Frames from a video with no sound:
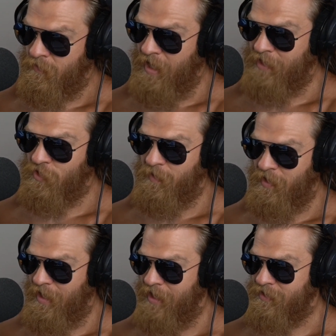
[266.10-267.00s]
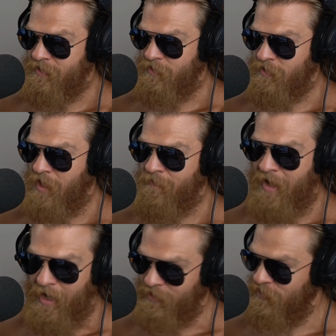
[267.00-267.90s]
That should be the last. Just come
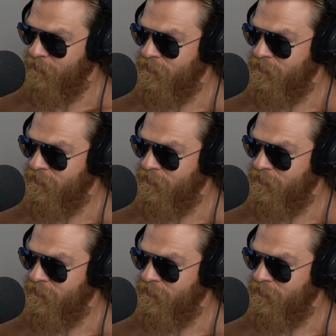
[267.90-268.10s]
back. Just